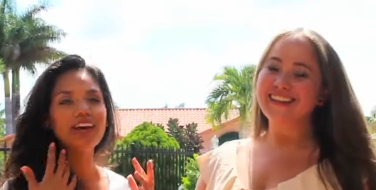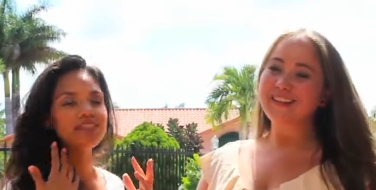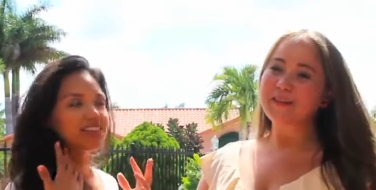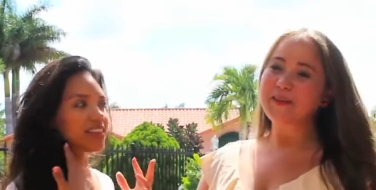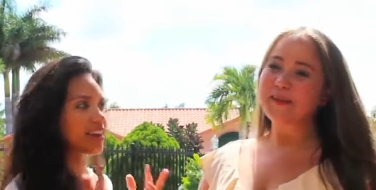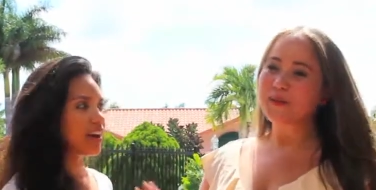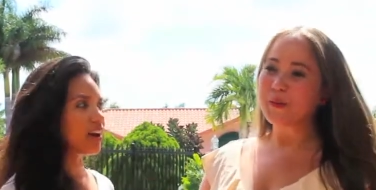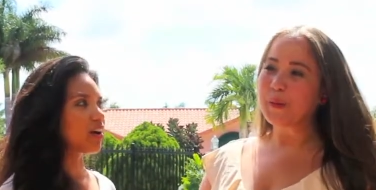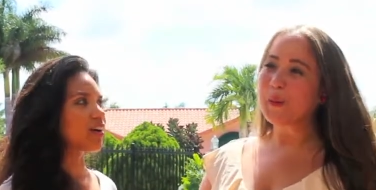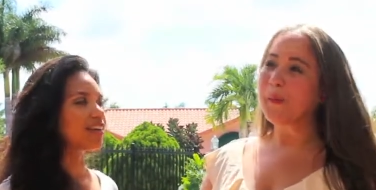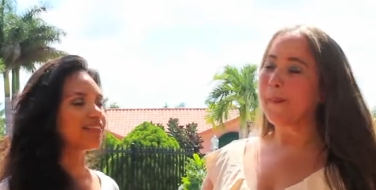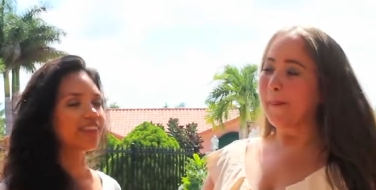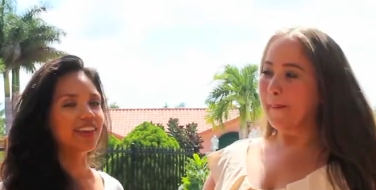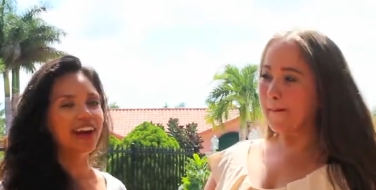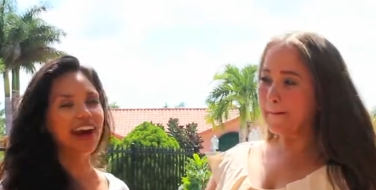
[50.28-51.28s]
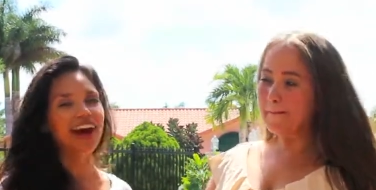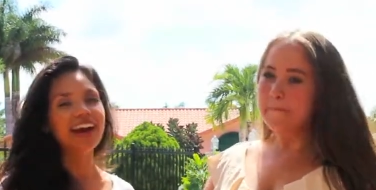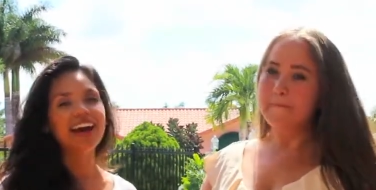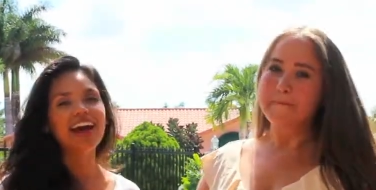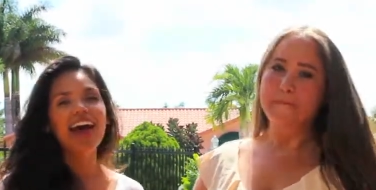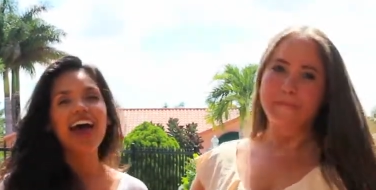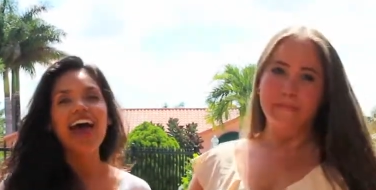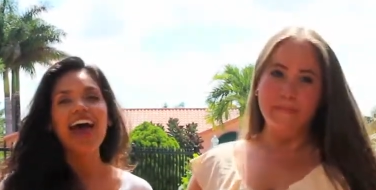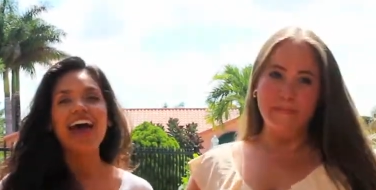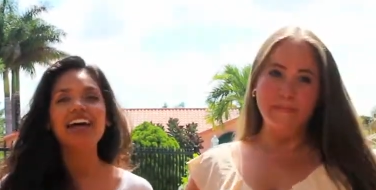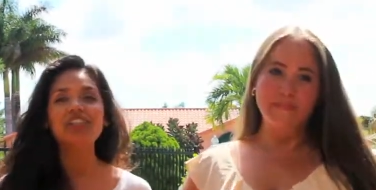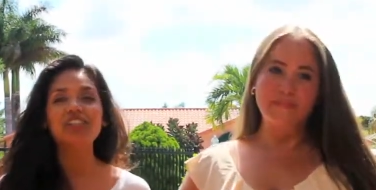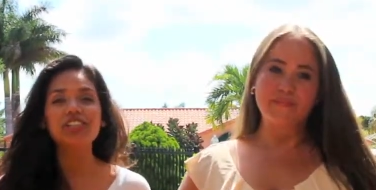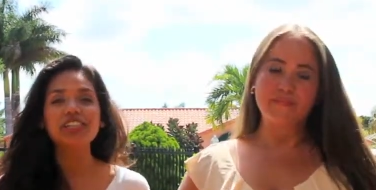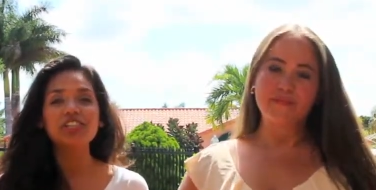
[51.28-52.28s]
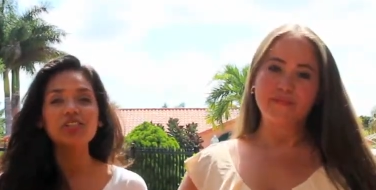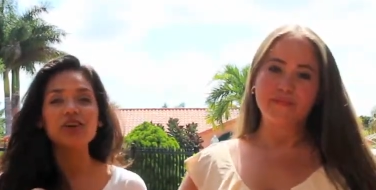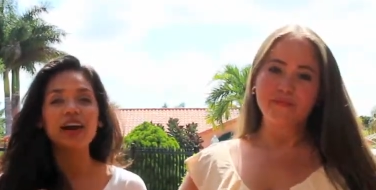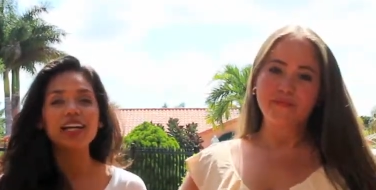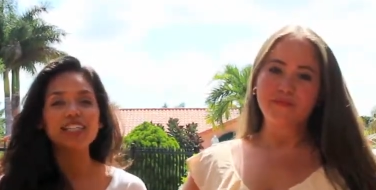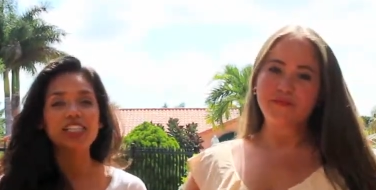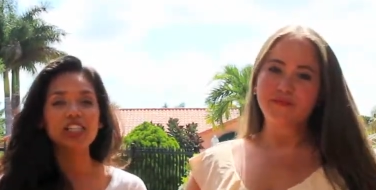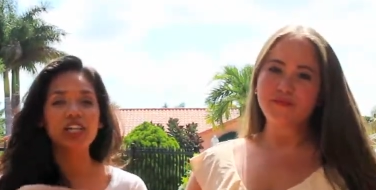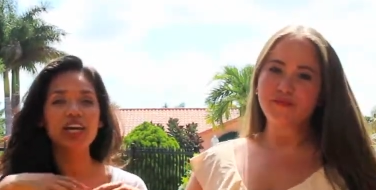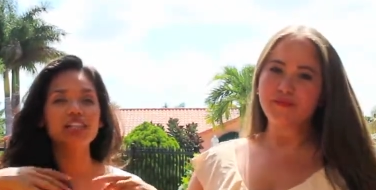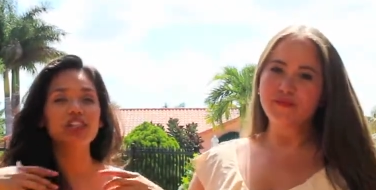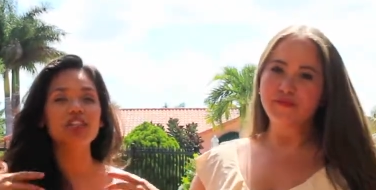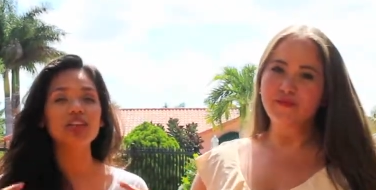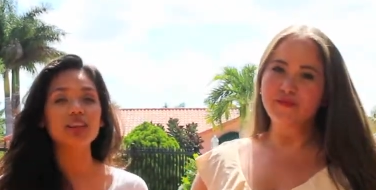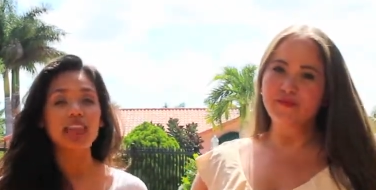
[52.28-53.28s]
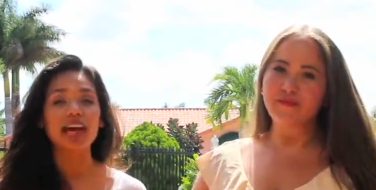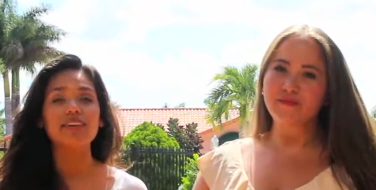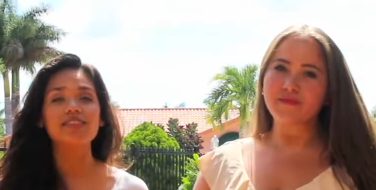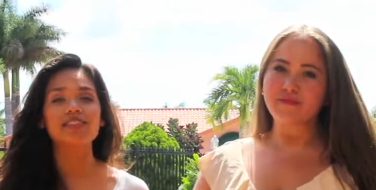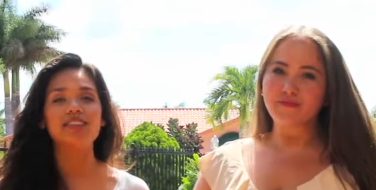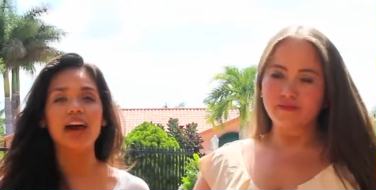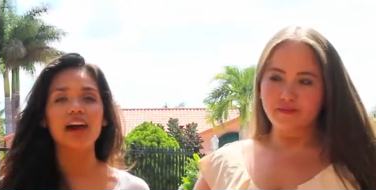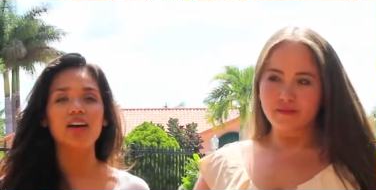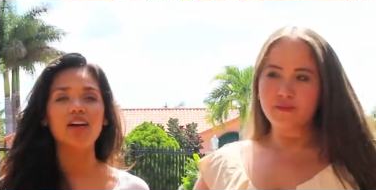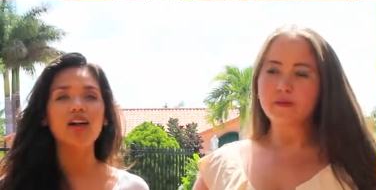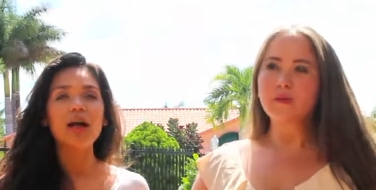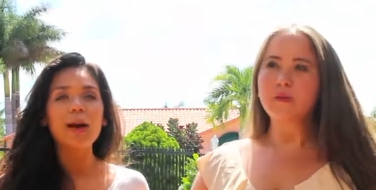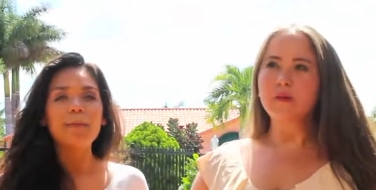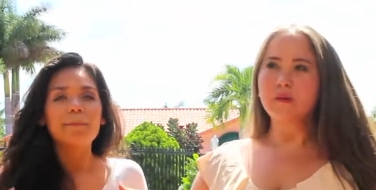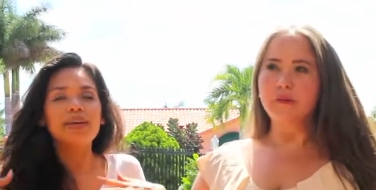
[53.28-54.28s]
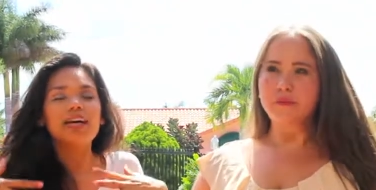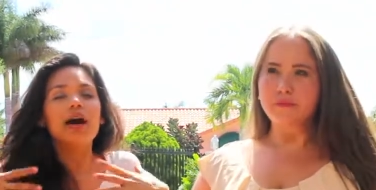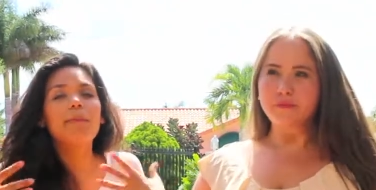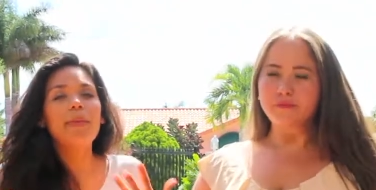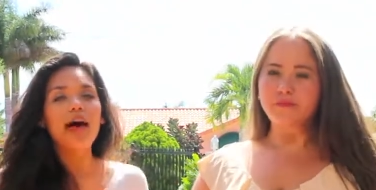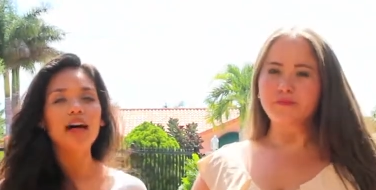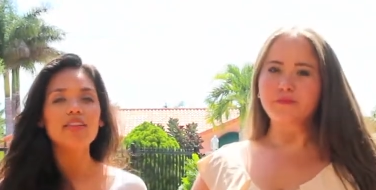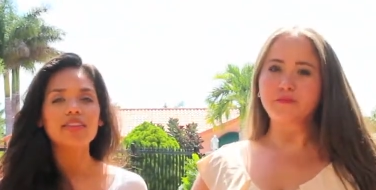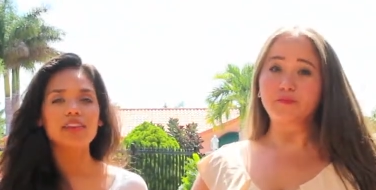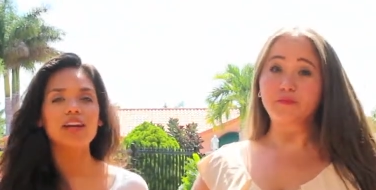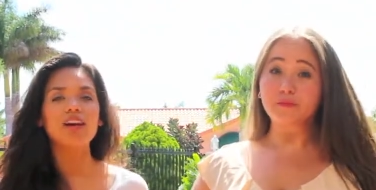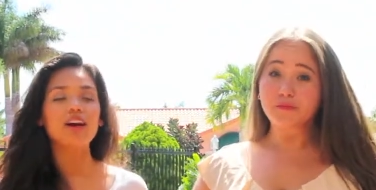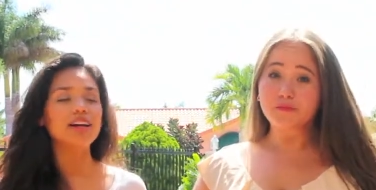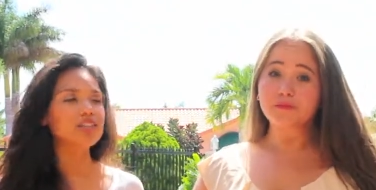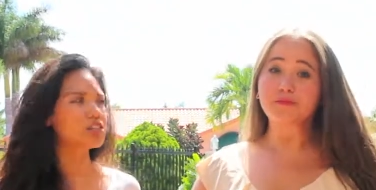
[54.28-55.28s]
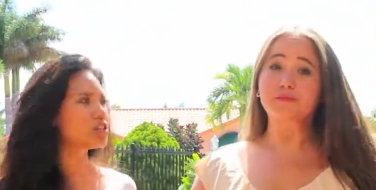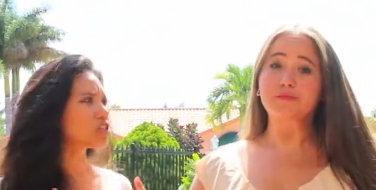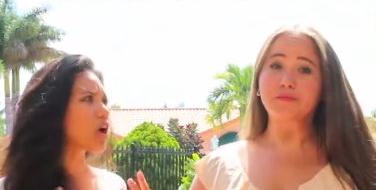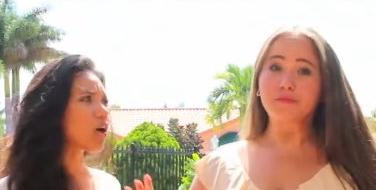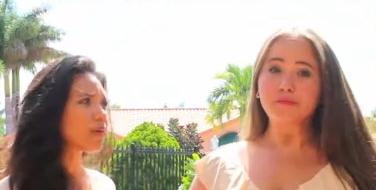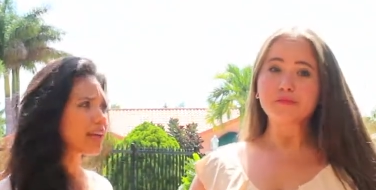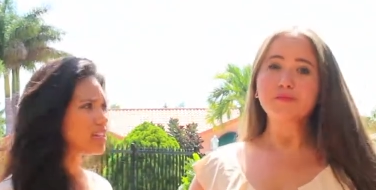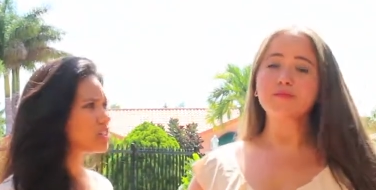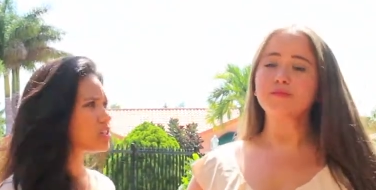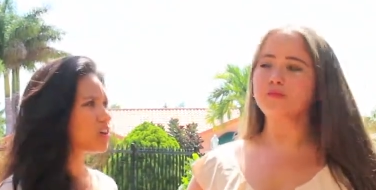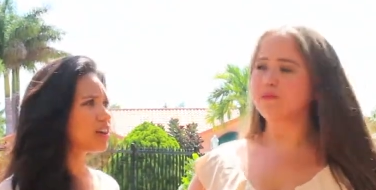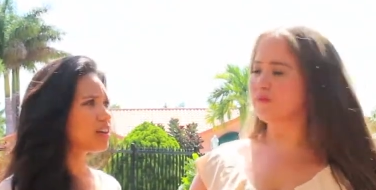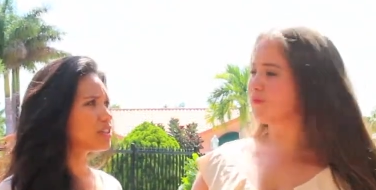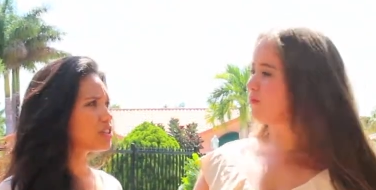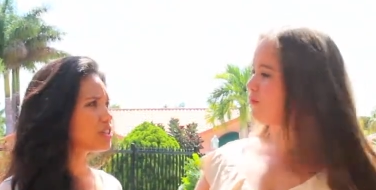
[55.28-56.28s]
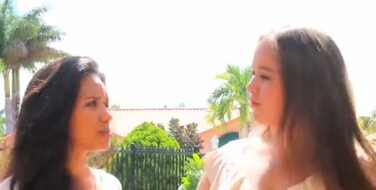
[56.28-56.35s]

Speaker 1: have to thank her for that. And she's trying to change her lifestyle, become healthier, and she's already started.